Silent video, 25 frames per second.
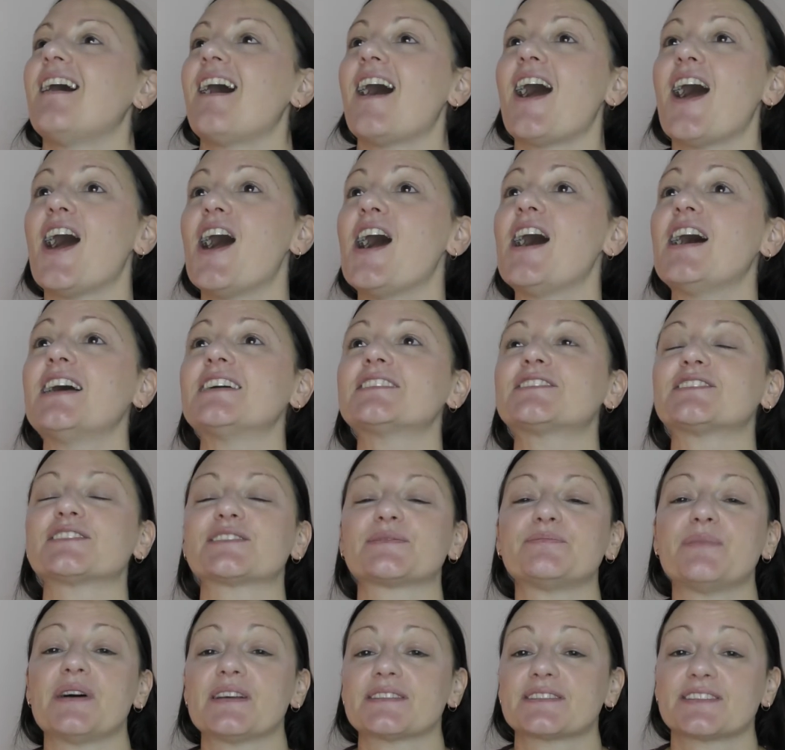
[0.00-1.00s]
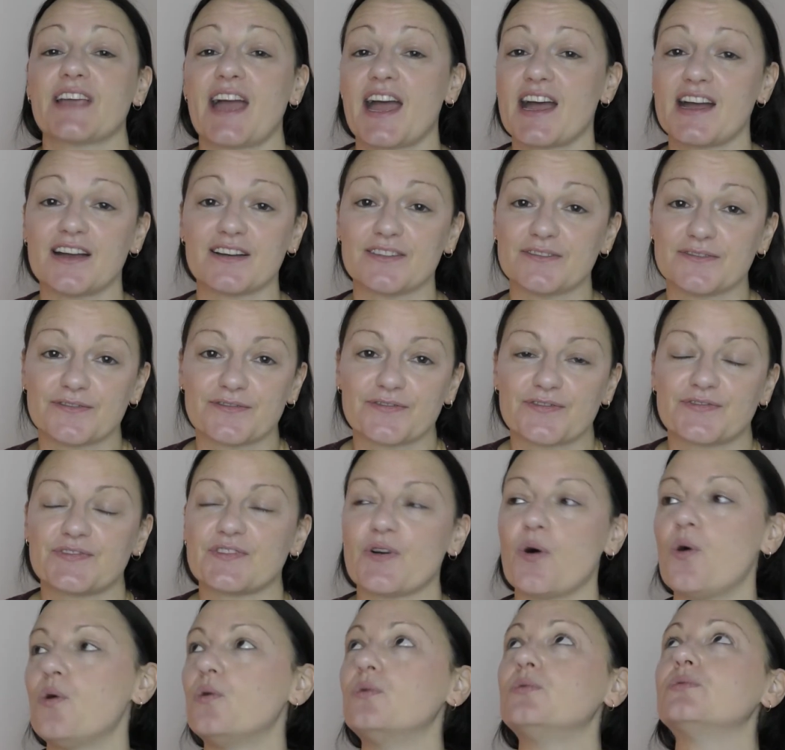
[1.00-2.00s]
I just must have
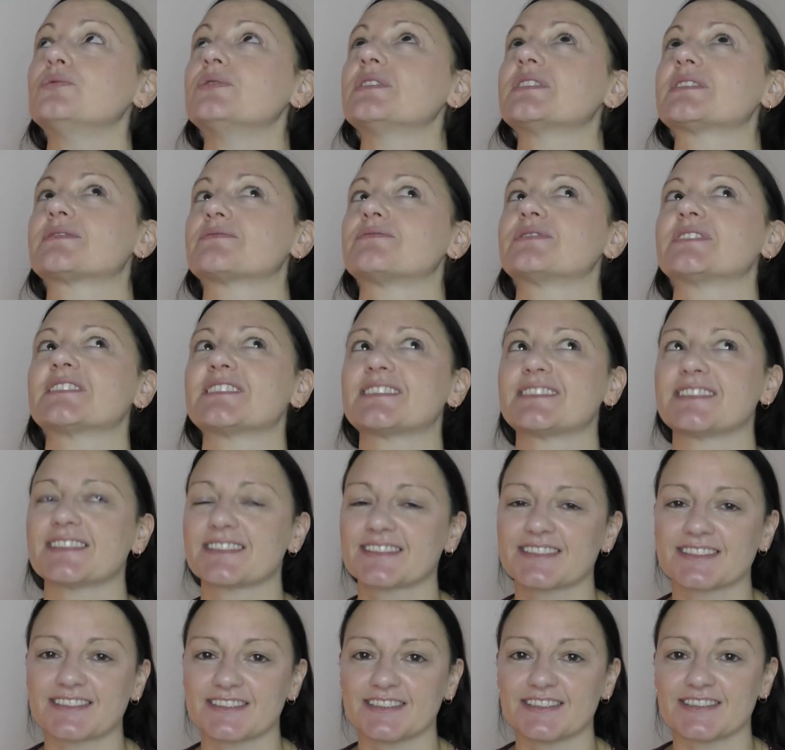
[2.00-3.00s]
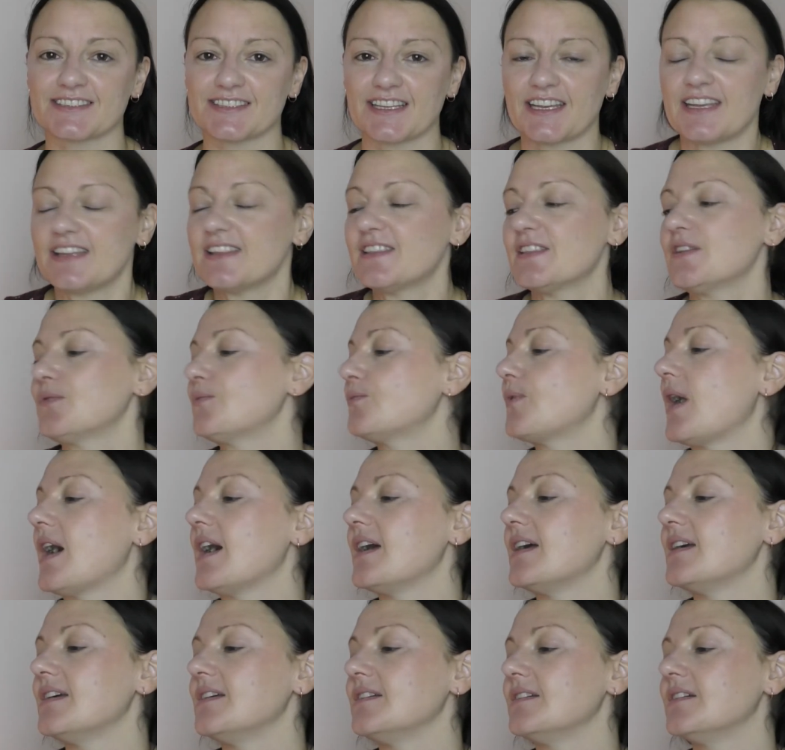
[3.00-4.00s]
all this resistance in the
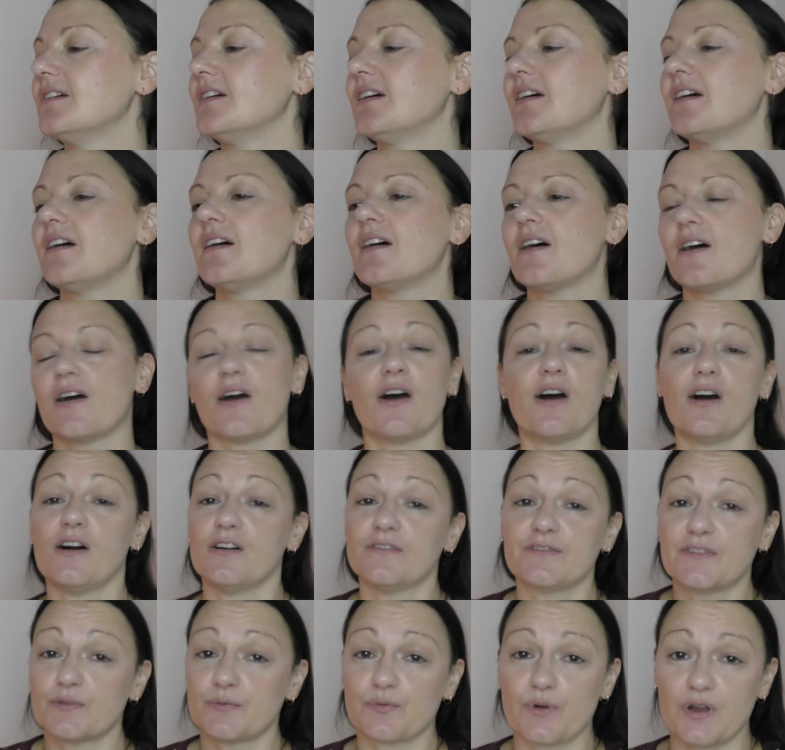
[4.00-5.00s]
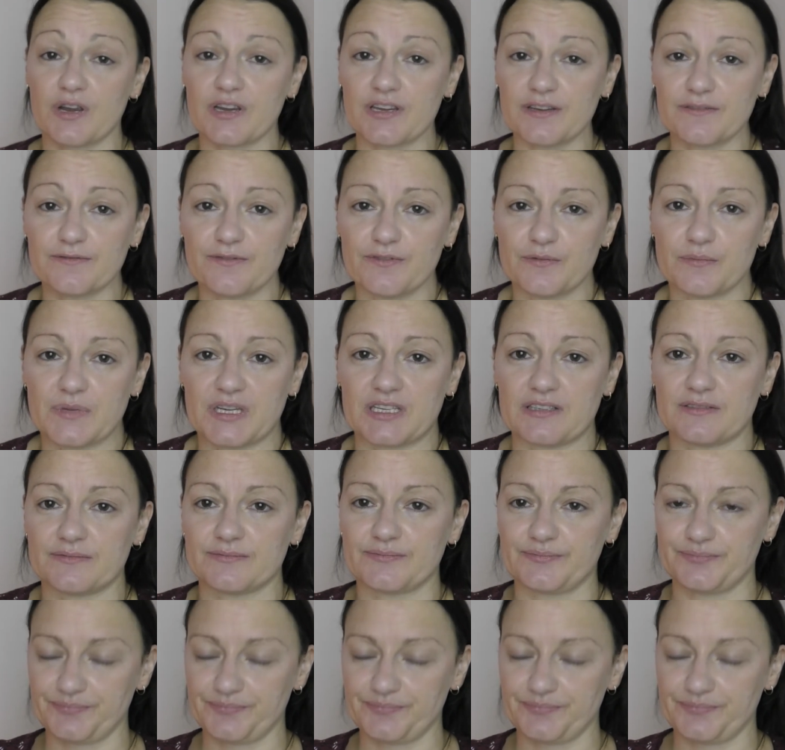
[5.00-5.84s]
way of it working for me.